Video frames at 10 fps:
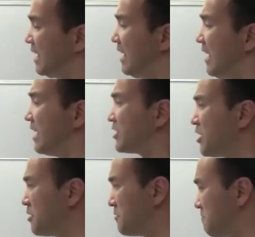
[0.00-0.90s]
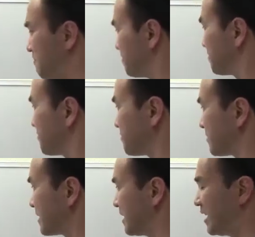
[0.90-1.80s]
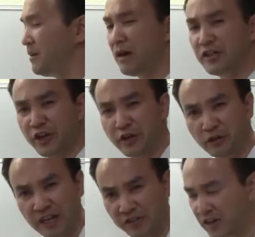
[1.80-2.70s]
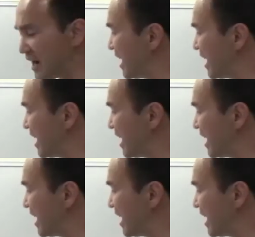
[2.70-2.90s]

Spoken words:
and so in my general lecture, I